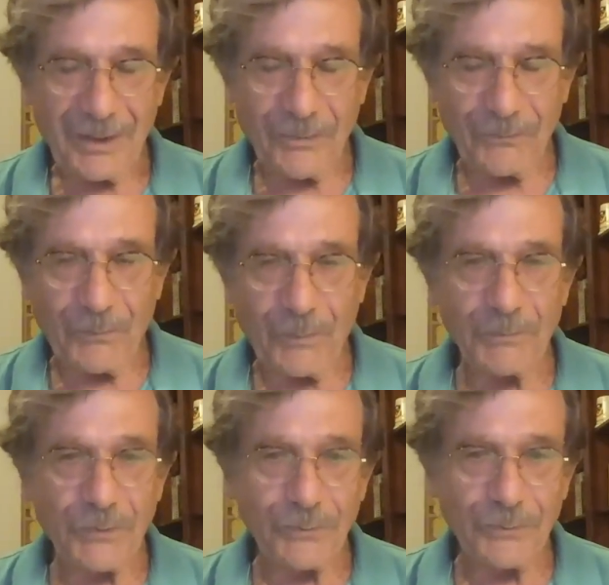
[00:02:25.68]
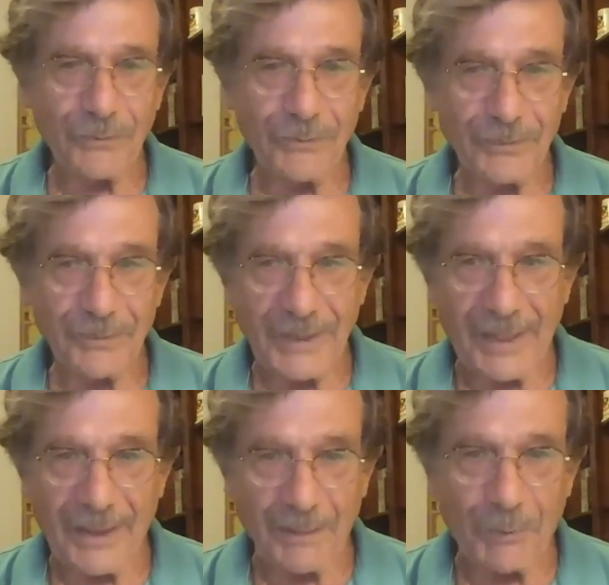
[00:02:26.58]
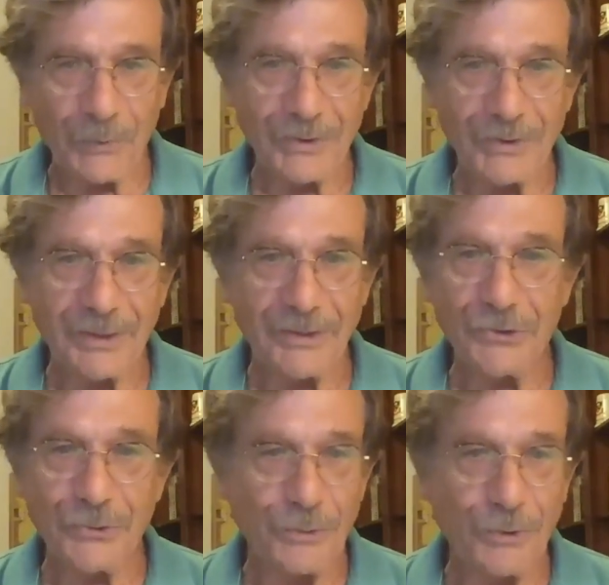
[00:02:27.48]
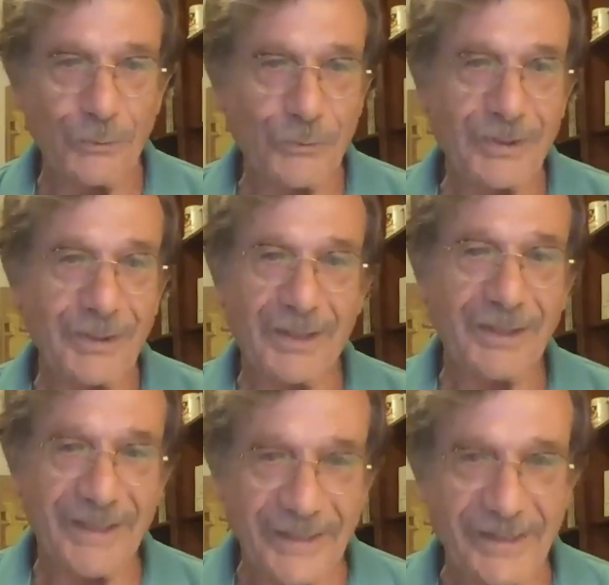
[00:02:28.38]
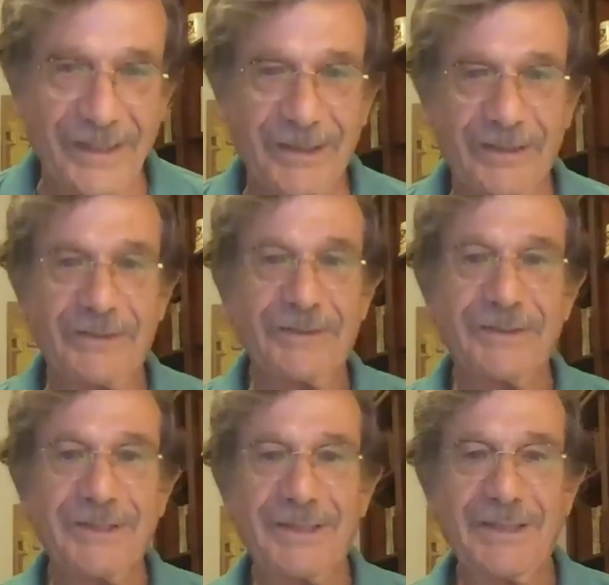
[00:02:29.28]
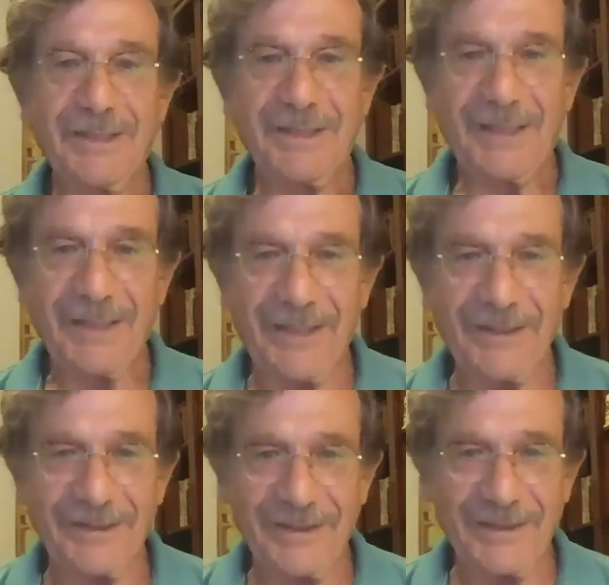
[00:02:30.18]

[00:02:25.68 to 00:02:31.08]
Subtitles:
conform to null hypothesis should look linear, and